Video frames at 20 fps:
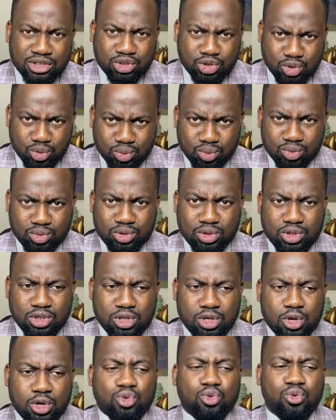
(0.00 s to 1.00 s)
to,
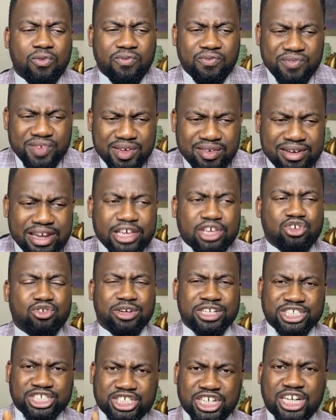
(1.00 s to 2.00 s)
you feel like you're
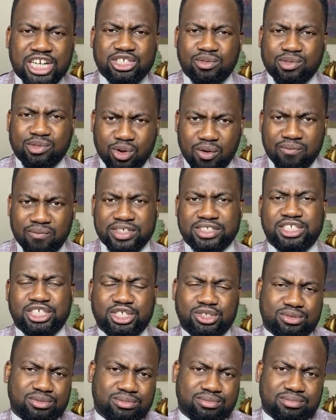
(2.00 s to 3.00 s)
in charge of the conversation.